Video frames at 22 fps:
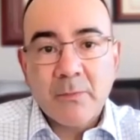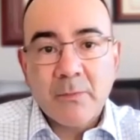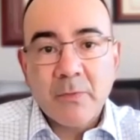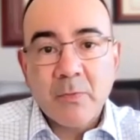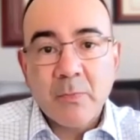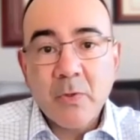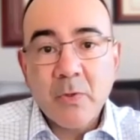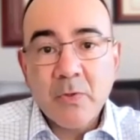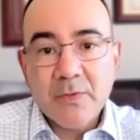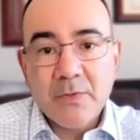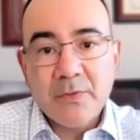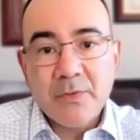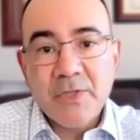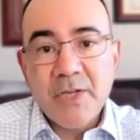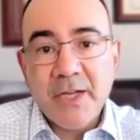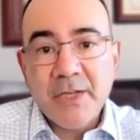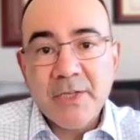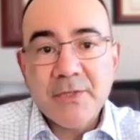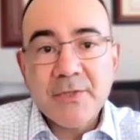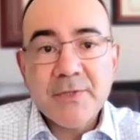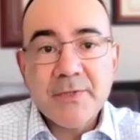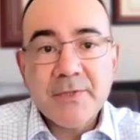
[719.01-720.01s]
proposal
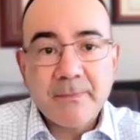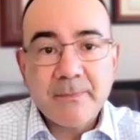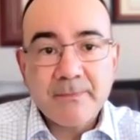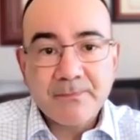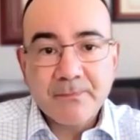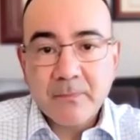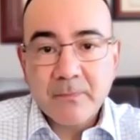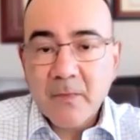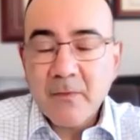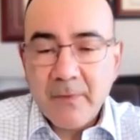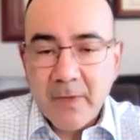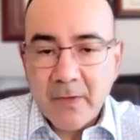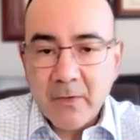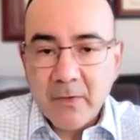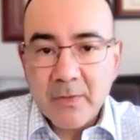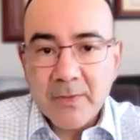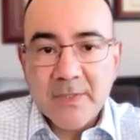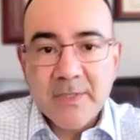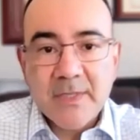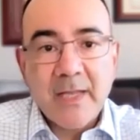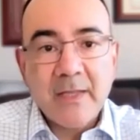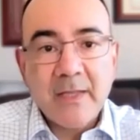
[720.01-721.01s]
changes, federal
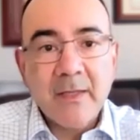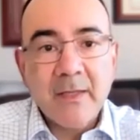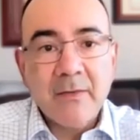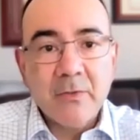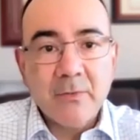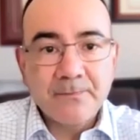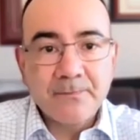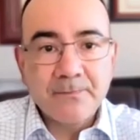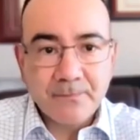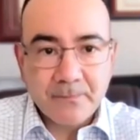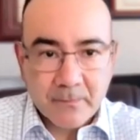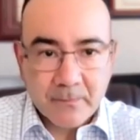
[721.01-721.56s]
and state level.